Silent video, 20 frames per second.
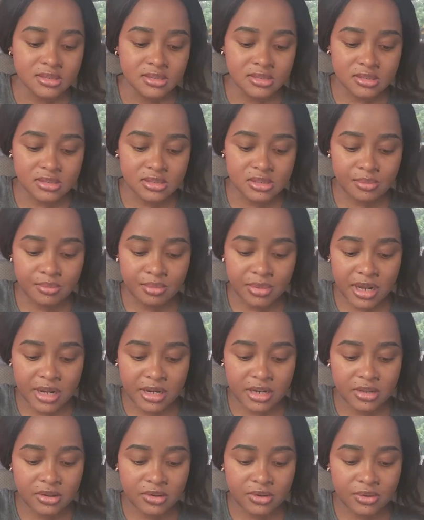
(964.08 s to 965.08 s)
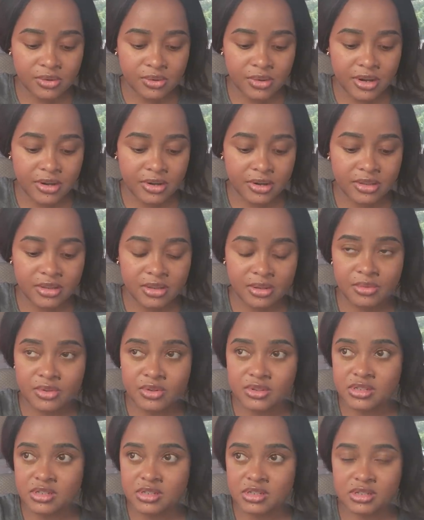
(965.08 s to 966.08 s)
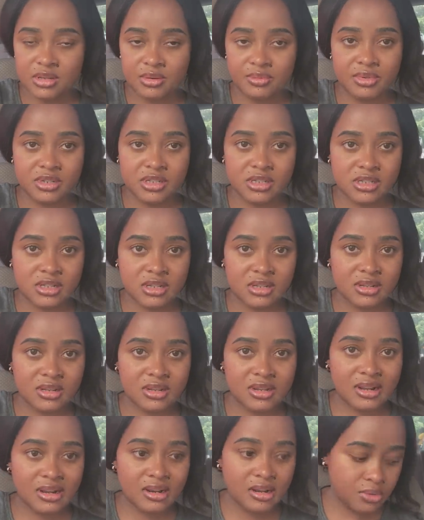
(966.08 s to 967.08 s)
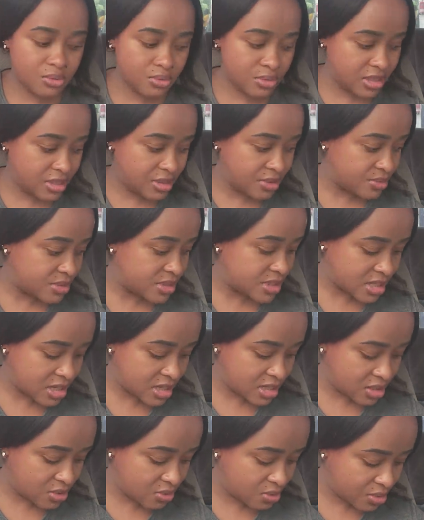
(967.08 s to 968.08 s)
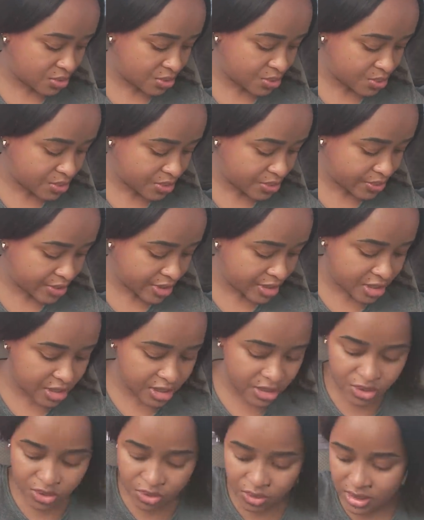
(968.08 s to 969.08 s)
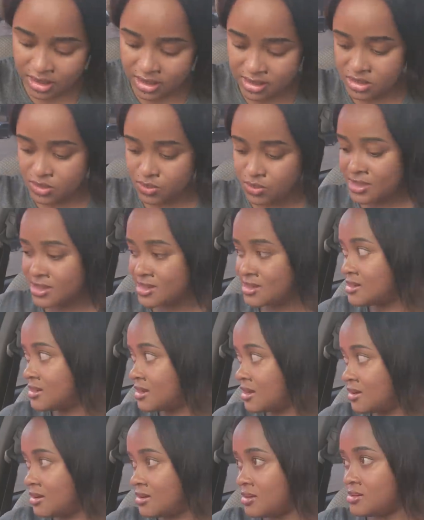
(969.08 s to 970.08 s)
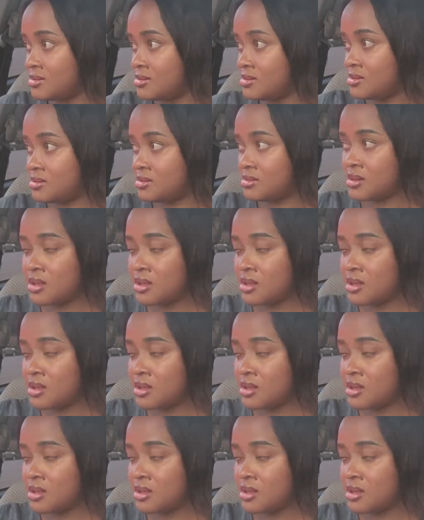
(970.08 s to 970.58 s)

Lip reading: I'm planning on wearing them because it's a bit cloudy outside. I'll look ridiculous with tanners.